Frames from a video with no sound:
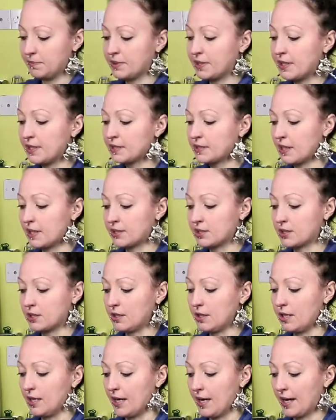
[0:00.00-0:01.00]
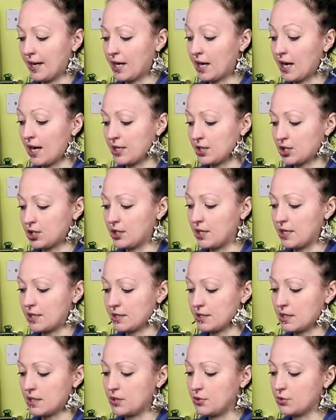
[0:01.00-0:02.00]
bring that
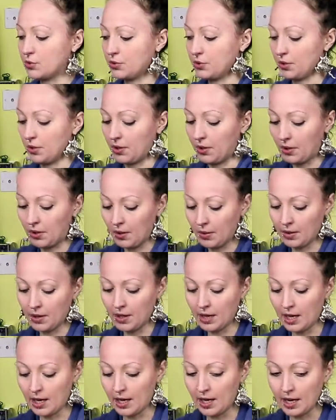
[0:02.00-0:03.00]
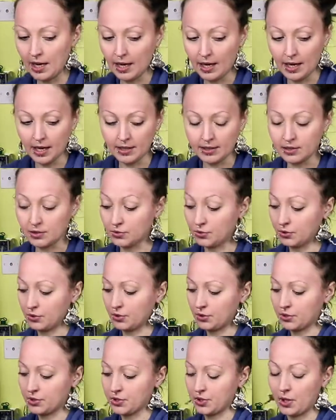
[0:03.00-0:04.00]
crunchiness into
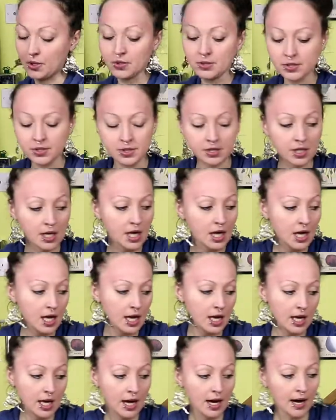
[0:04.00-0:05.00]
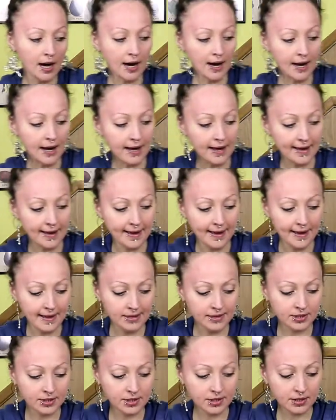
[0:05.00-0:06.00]
your sauce.
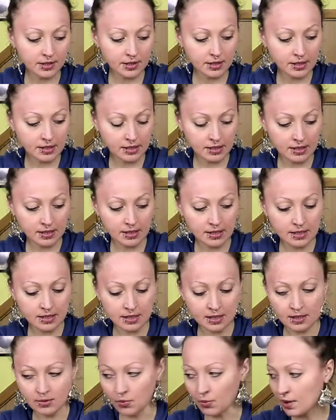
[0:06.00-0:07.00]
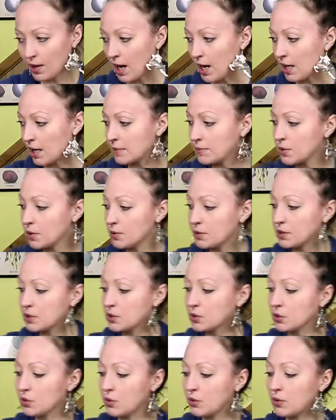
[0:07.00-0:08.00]
And I am
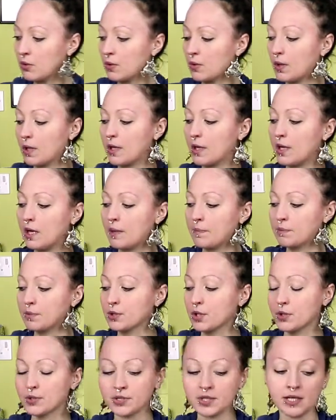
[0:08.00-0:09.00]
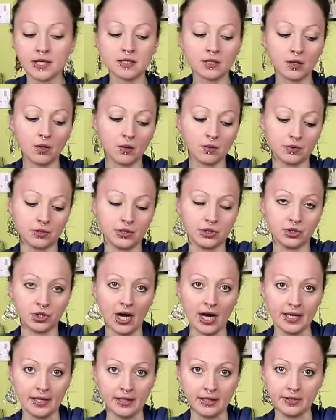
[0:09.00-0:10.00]
going to process all the
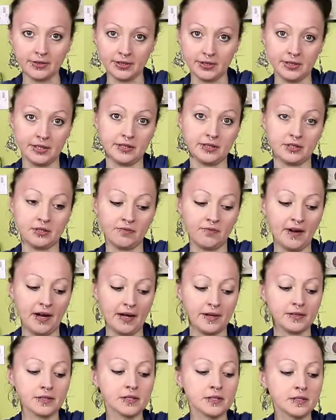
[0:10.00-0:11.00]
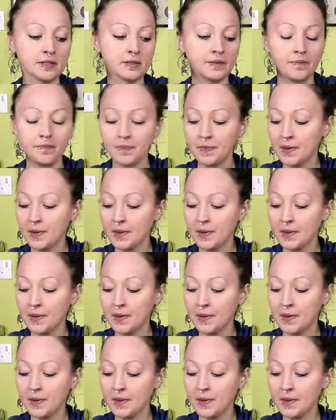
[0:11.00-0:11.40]
dry ingredients first.